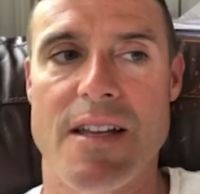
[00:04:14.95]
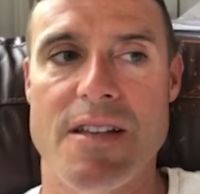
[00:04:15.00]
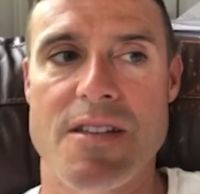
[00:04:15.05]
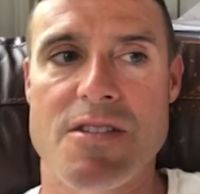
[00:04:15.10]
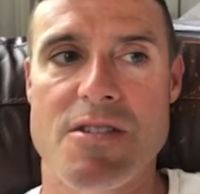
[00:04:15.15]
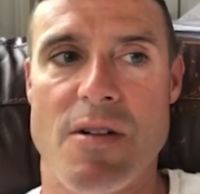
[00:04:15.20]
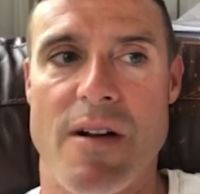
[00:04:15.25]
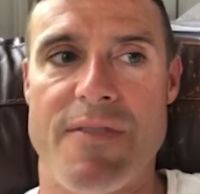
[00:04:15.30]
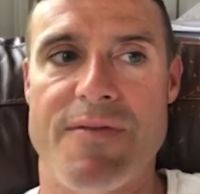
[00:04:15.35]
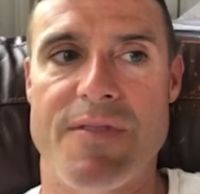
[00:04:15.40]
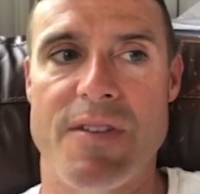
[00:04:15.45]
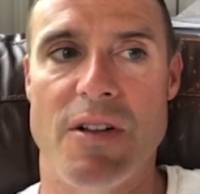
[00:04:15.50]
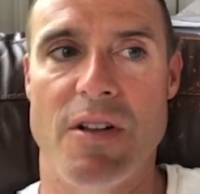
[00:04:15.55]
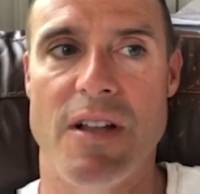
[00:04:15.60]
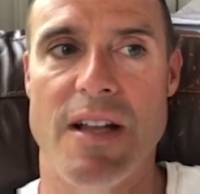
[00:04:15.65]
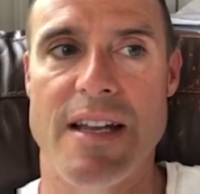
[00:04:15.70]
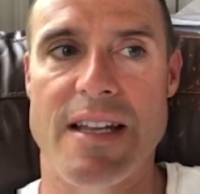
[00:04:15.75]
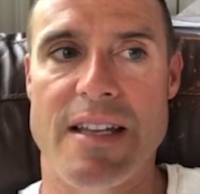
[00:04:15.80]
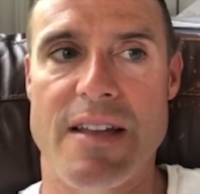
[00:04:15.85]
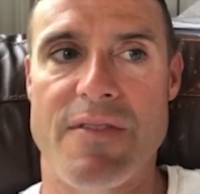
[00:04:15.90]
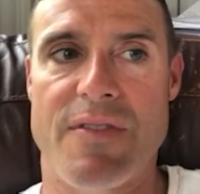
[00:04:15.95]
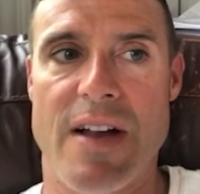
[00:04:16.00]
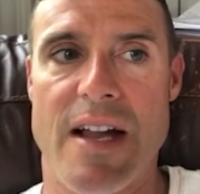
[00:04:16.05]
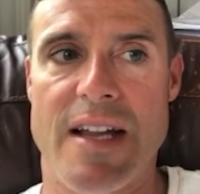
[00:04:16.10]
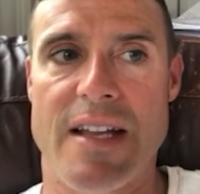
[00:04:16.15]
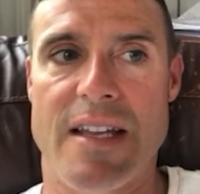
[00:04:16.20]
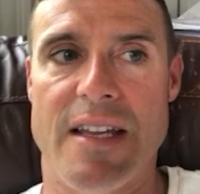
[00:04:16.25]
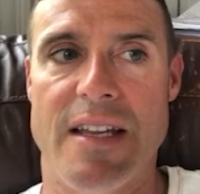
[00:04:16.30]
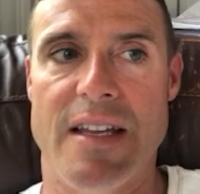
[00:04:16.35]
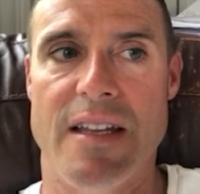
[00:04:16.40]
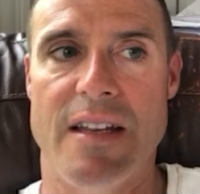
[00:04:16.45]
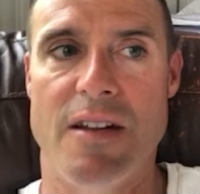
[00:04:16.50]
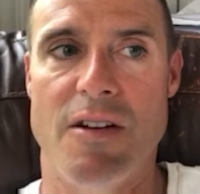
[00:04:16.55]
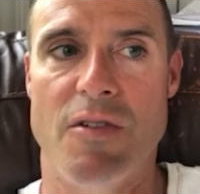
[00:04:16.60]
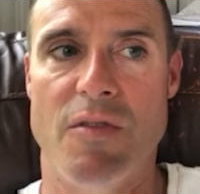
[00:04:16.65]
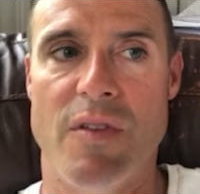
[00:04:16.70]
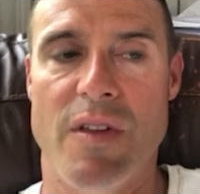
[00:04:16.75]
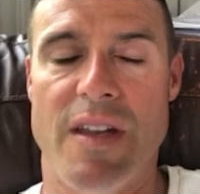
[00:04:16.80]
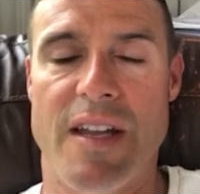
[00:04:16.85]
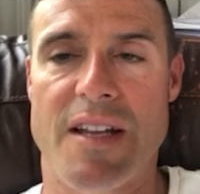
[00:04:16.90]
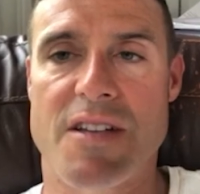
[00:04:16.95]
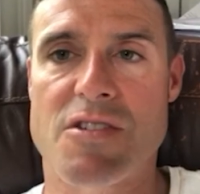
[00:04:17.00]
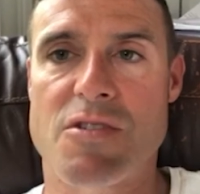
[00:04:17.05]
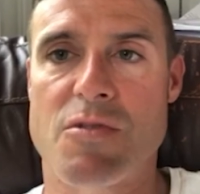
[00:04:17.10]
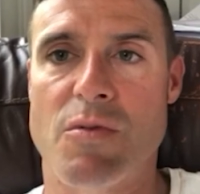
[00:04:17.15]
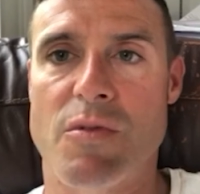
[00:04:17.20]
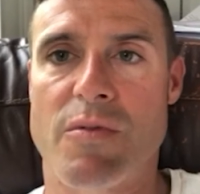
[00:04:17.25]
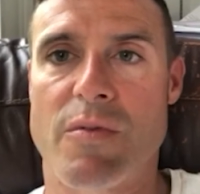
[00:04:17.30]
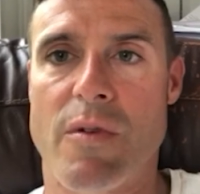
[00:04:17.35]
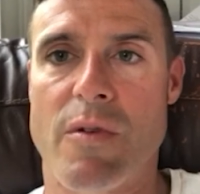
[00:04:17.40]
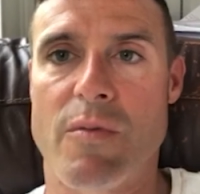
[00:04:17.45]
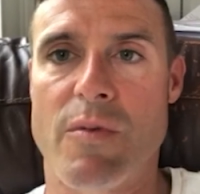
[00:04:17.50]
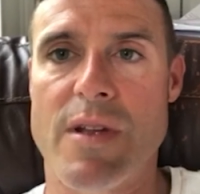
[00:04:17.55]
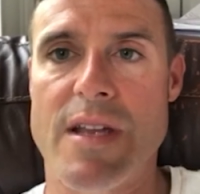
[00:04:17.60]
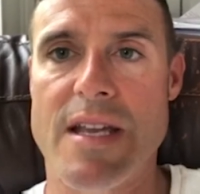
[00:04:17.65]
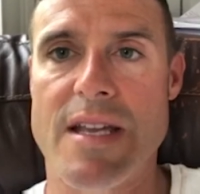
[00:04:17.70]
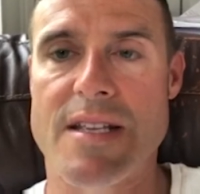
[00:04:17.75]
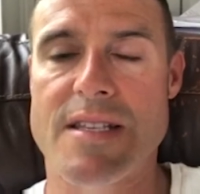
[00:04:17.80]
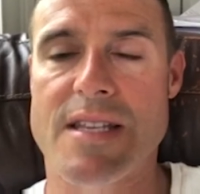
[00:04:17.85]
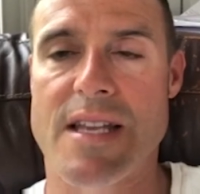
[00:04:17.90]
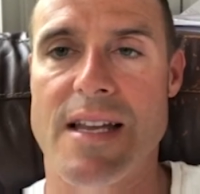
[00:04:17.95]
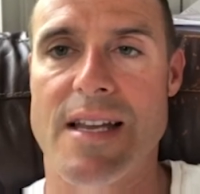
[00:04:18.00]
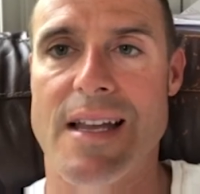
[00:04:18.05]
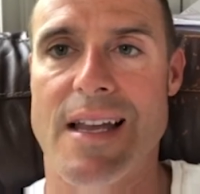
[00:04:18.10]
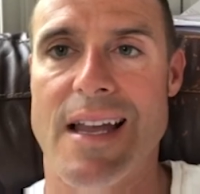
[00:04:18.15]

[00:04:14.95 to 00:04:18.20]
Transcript: So I feel like if I can, over the next two or three weeks,